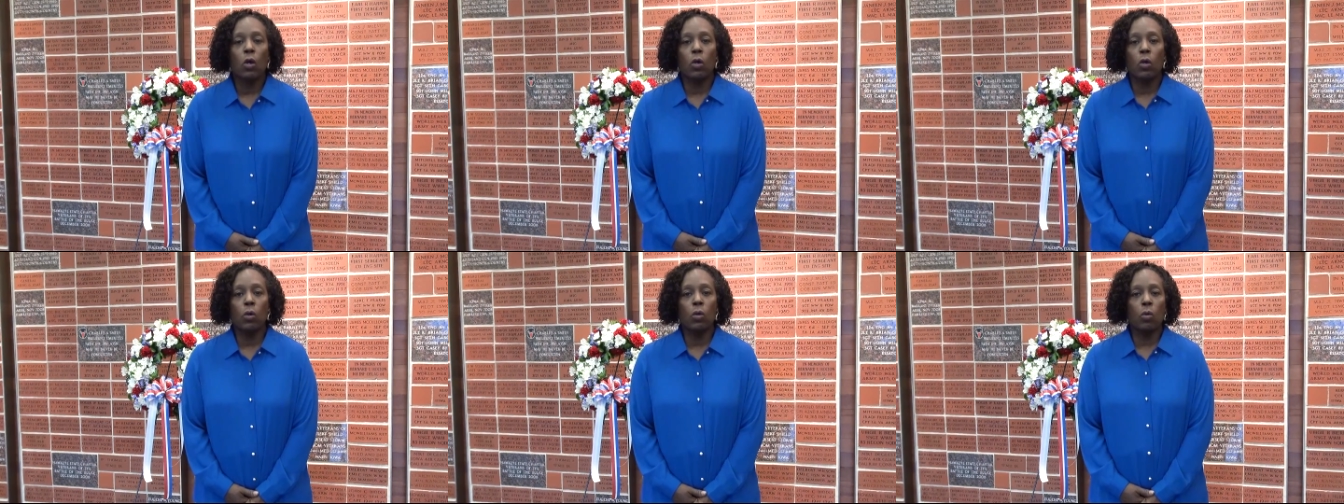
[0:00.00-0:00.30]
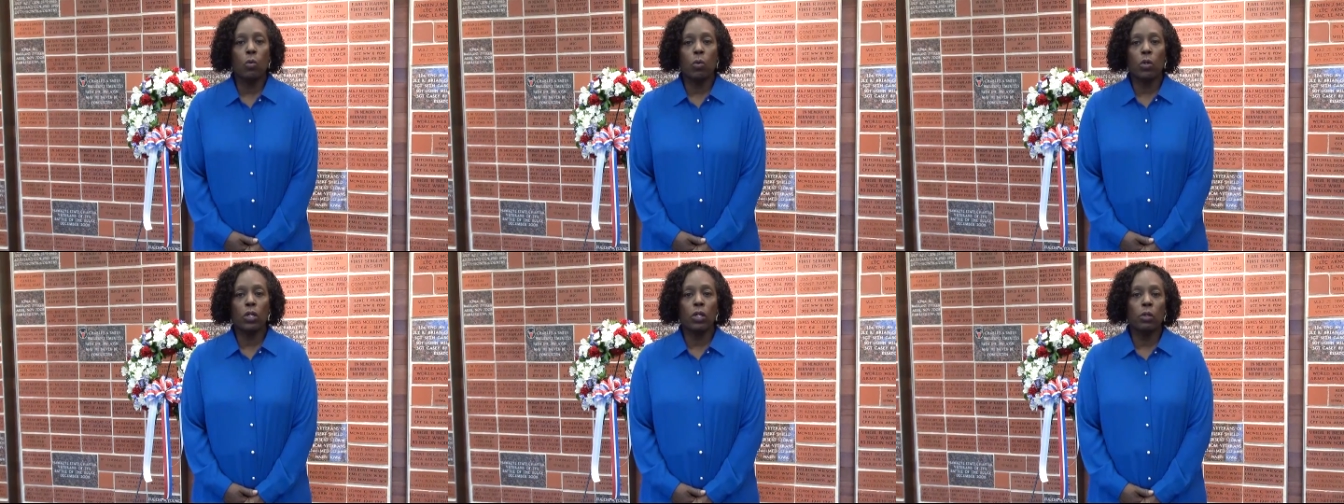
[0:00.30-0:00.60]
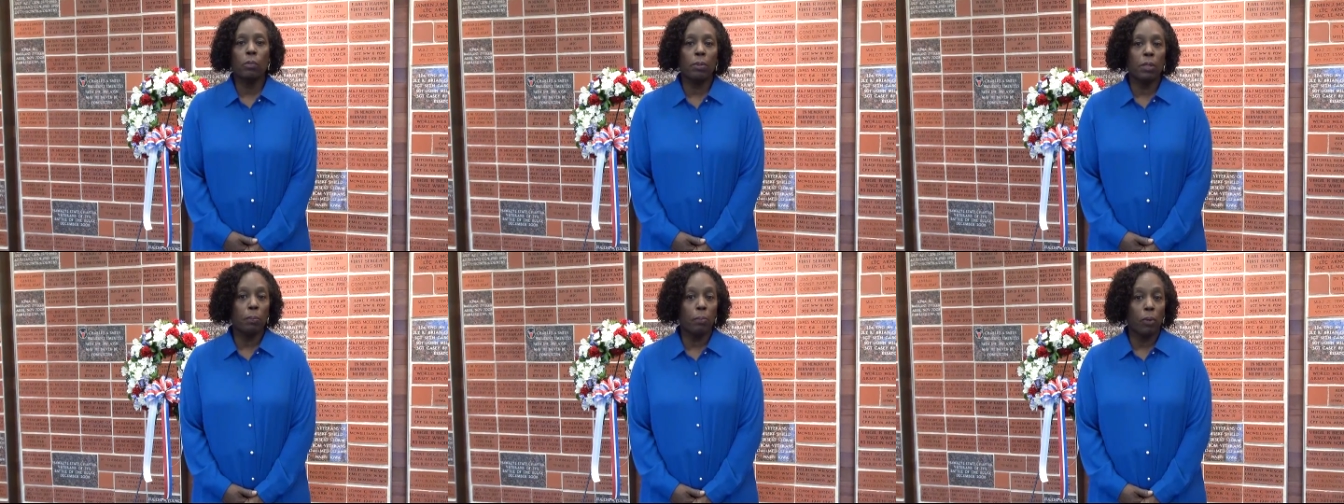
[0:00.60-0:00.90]
who
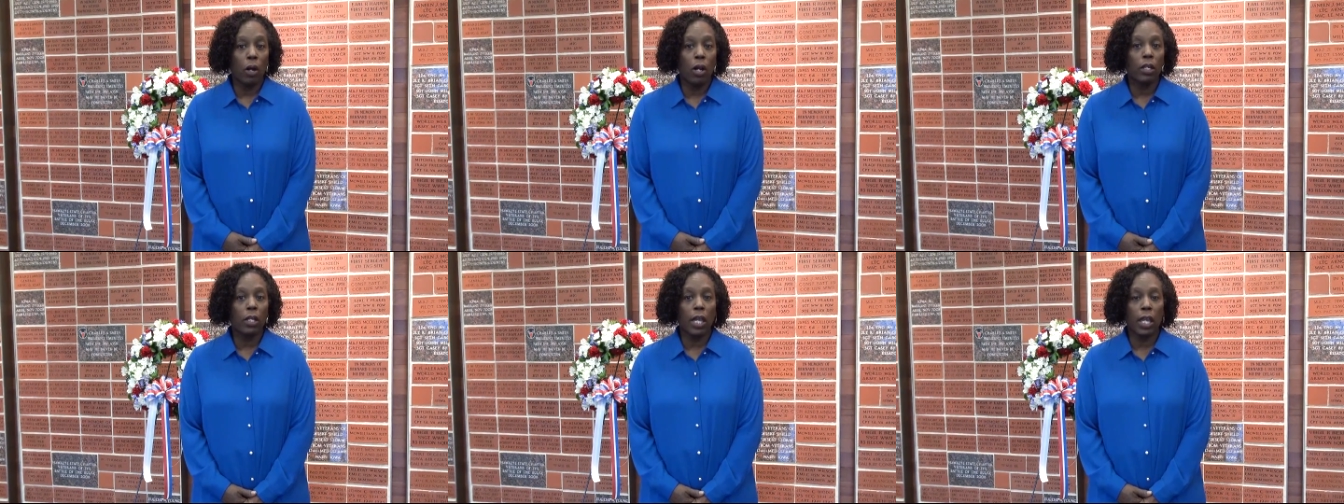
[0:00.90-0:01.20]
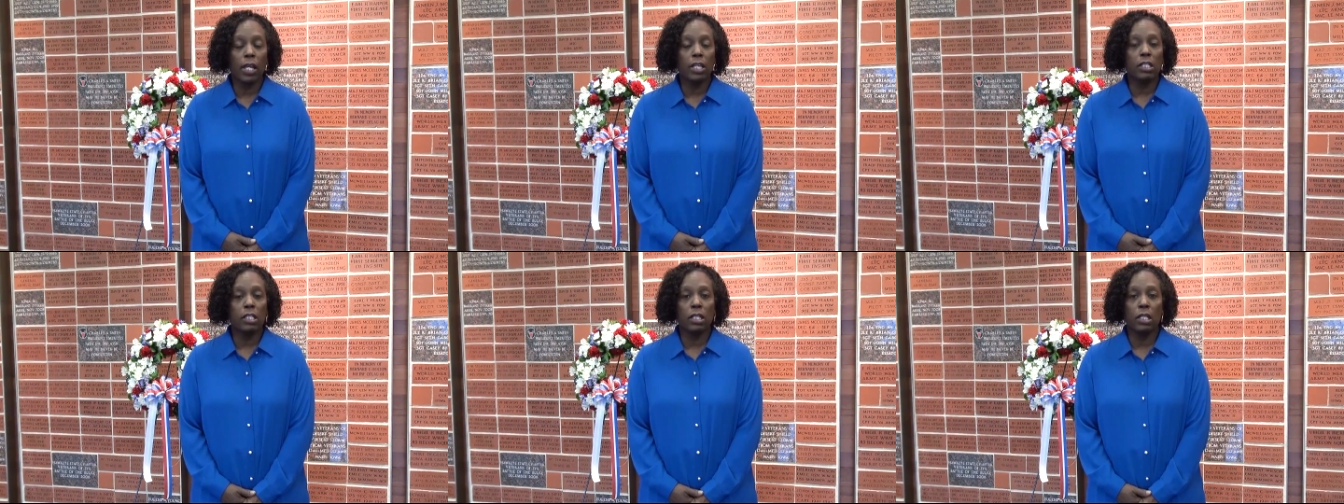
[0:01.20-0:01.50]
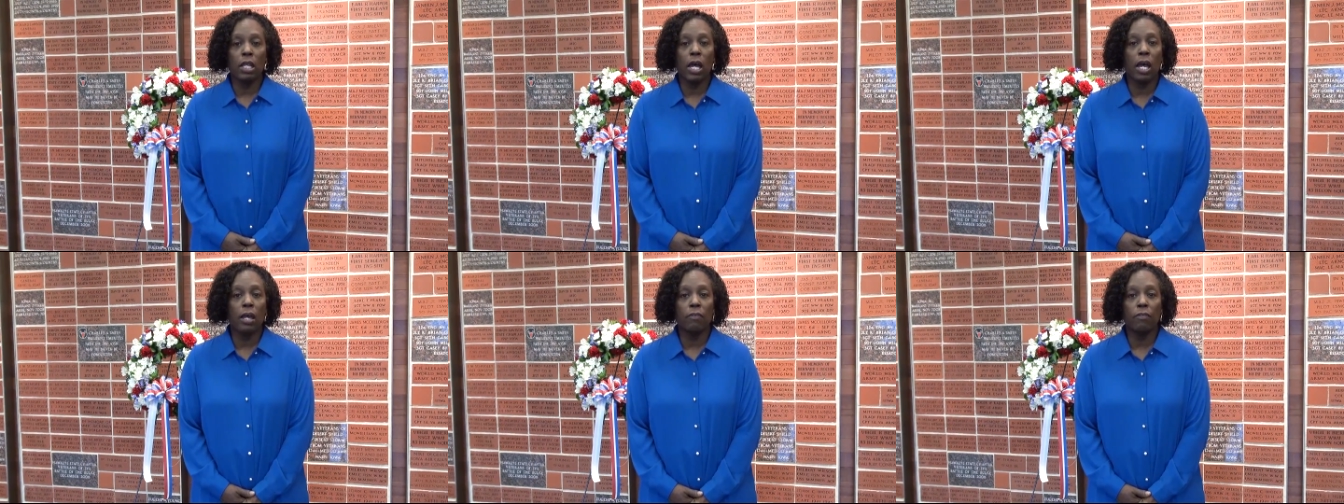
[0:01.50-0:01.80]
will be
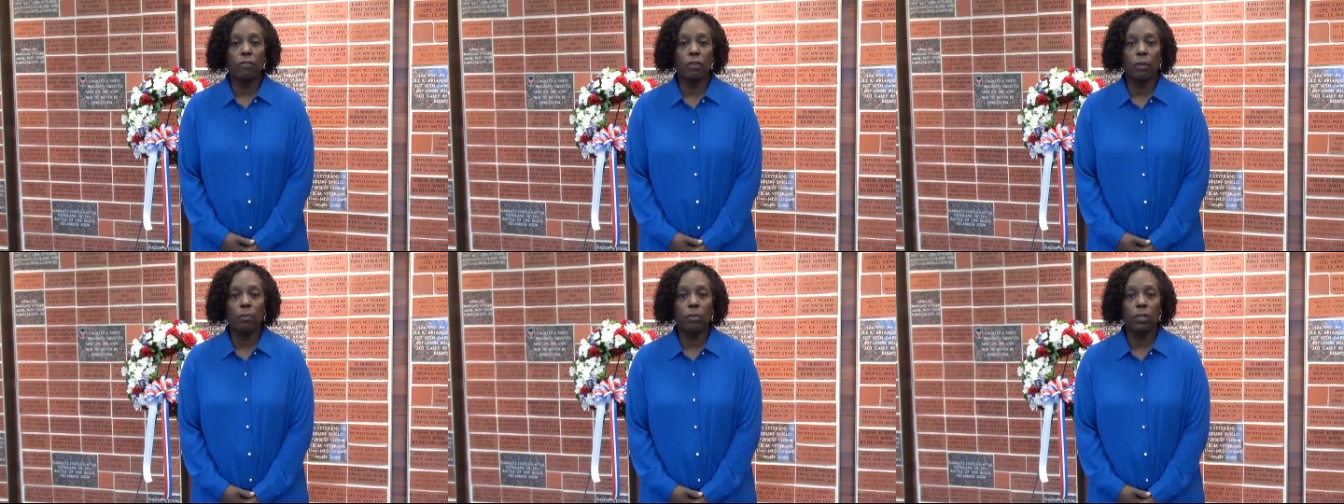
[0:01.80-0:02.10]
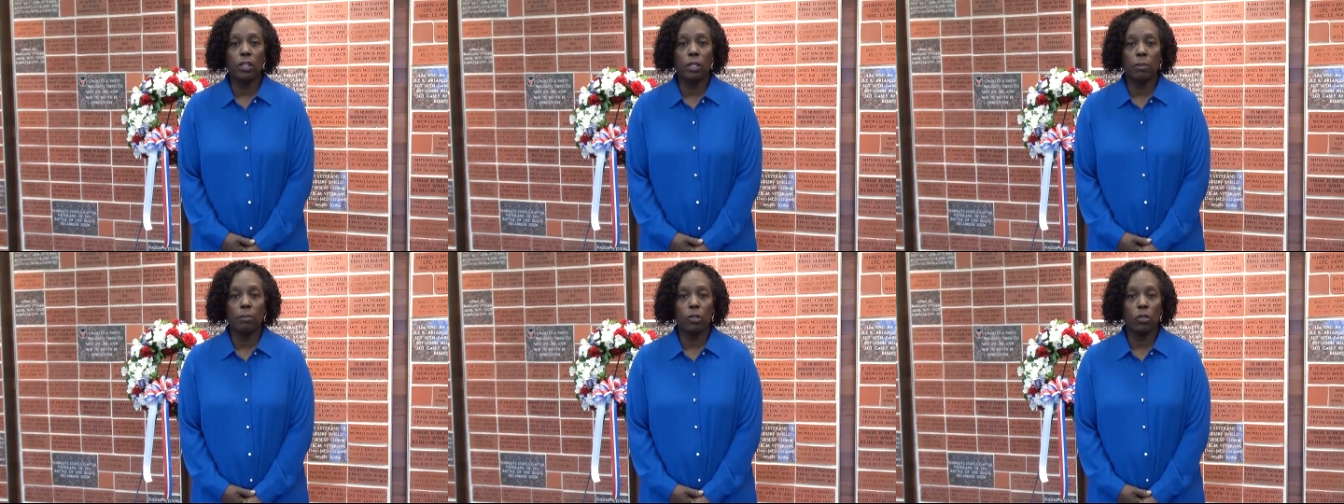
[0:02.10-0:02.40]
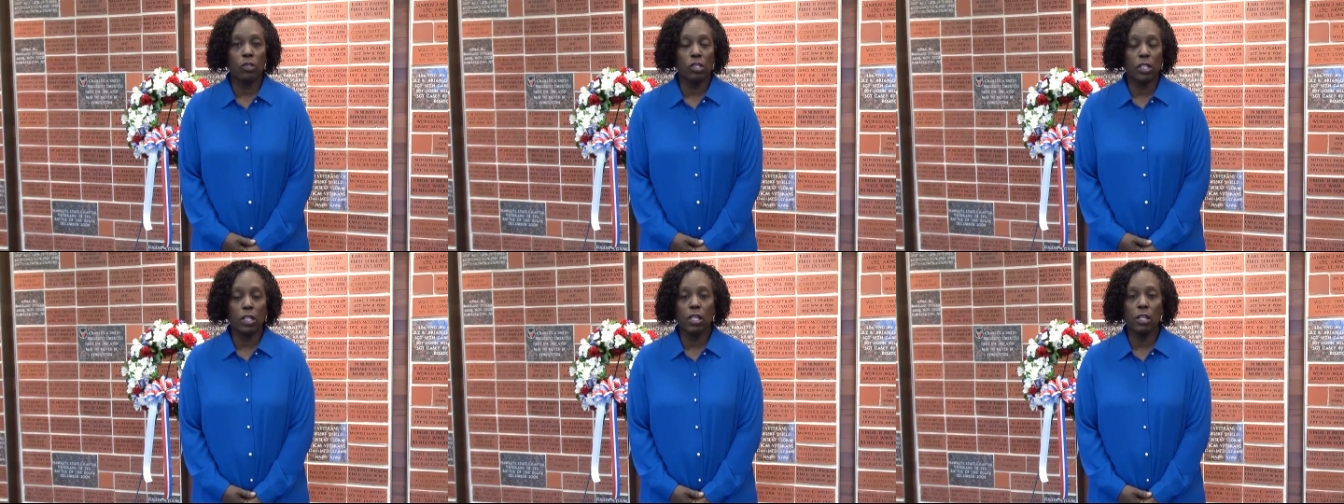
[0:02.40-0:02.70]
broadcasting live from the
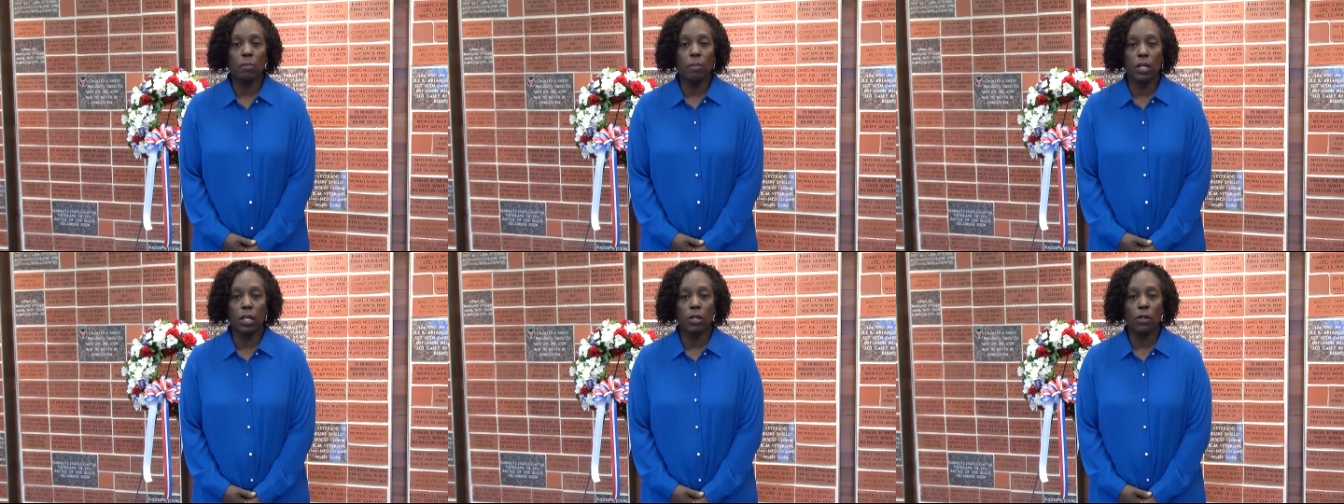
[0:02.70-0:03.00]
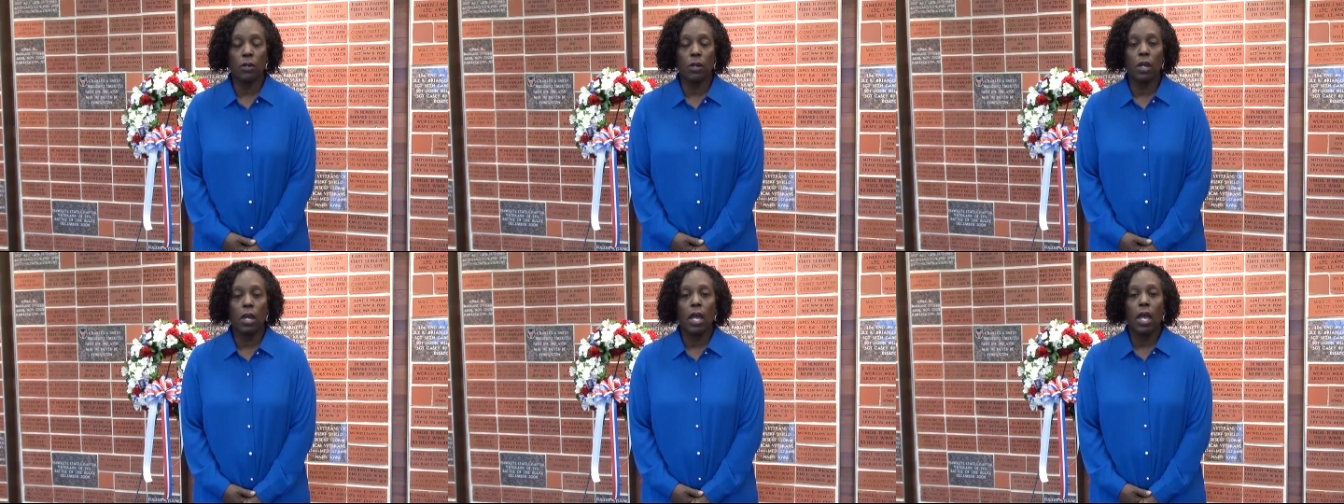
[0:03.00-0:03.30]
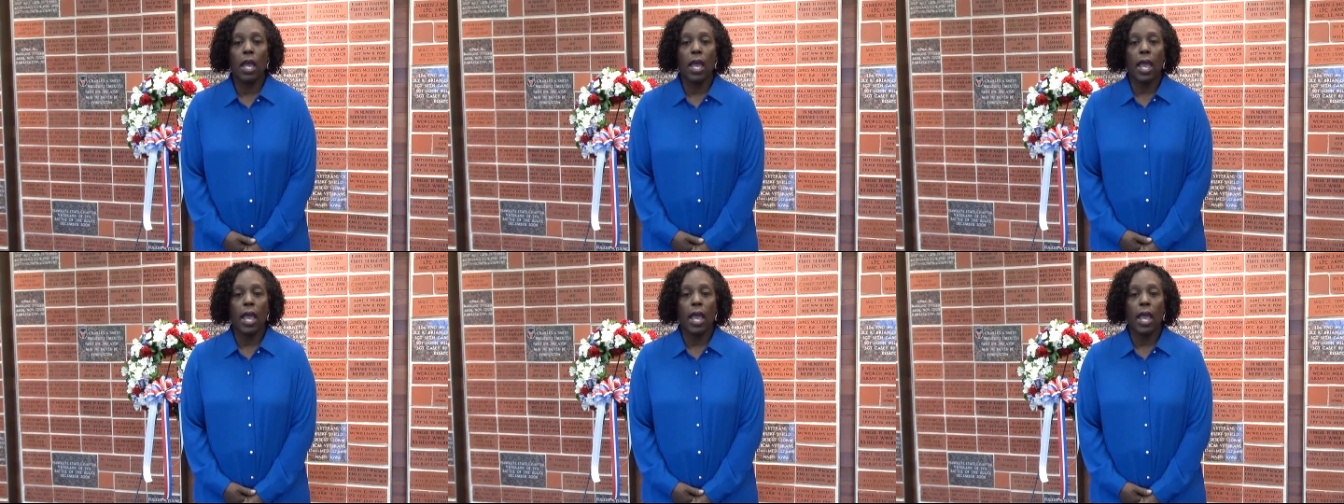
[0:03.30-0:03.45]
museum here.